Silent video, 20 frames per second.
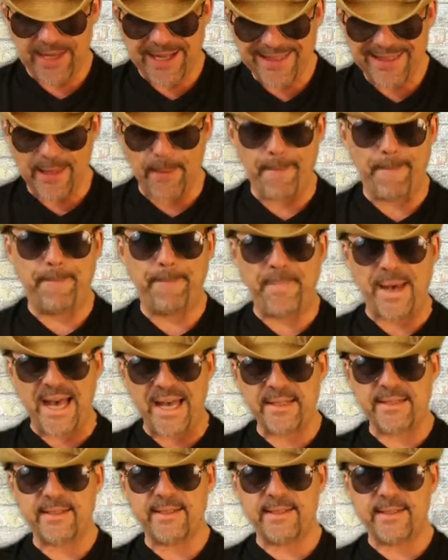not the
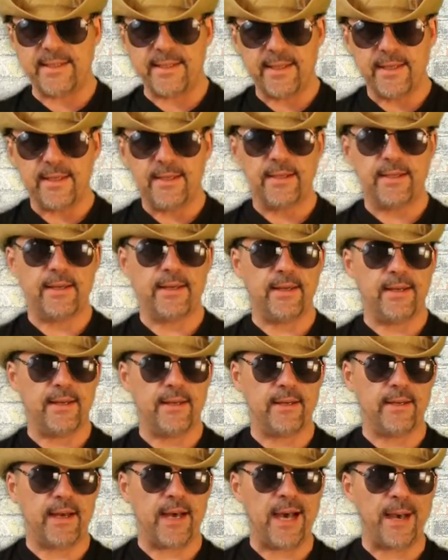best
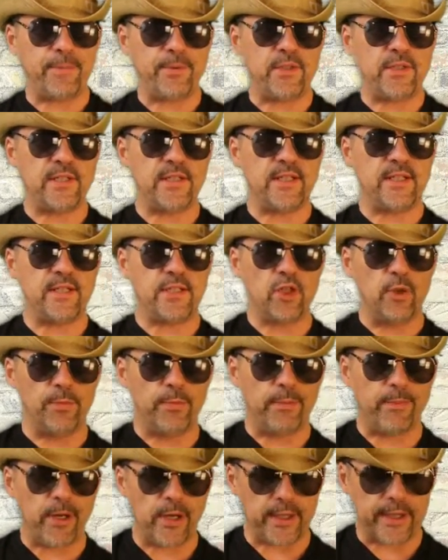uh, options at the
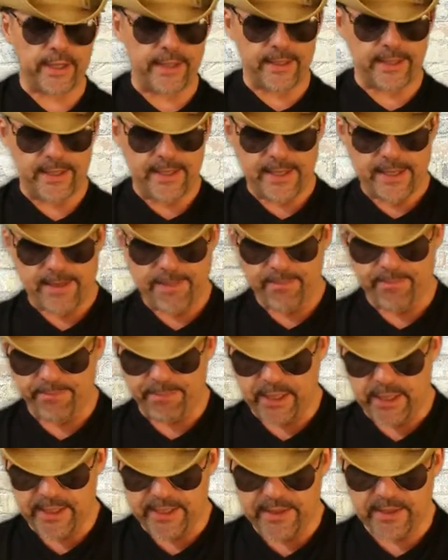supermarket,
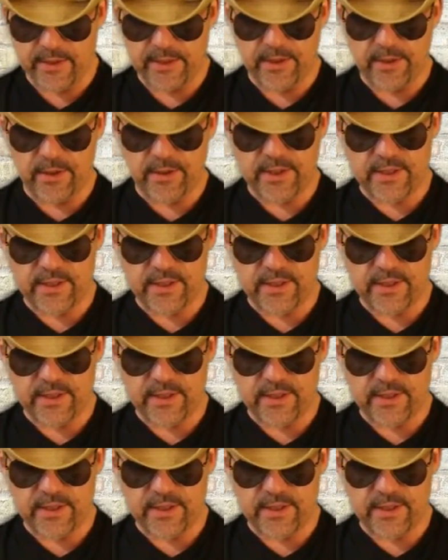but they're